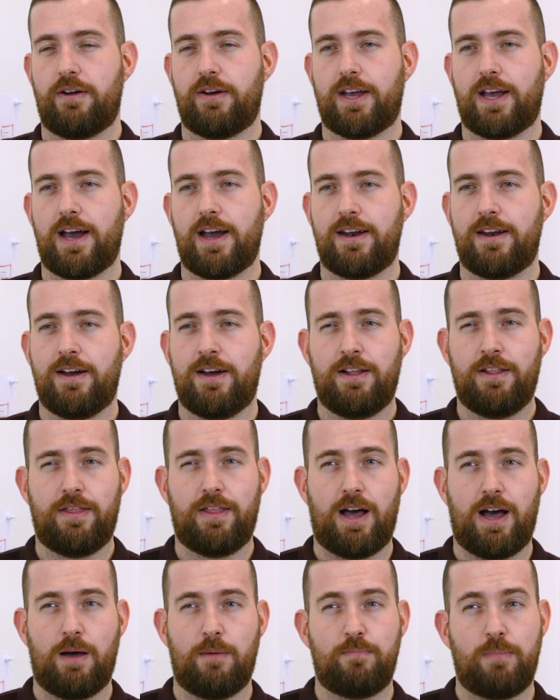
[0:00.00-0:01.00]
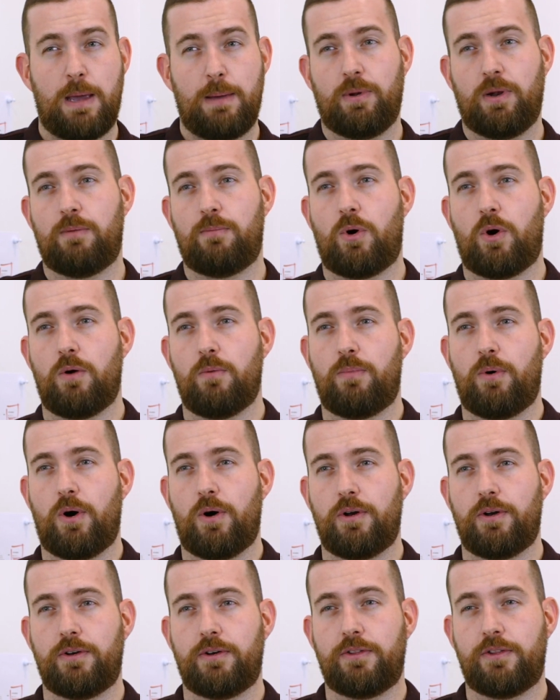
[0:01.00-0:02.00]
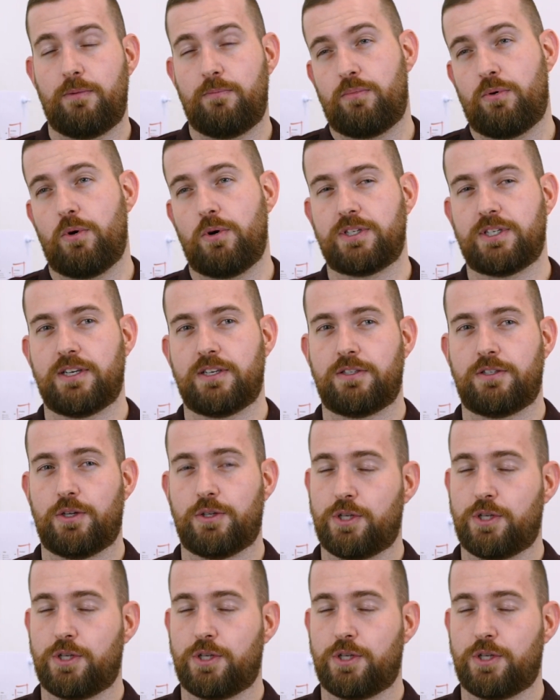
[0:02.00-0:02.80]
and again that people are more important than processes or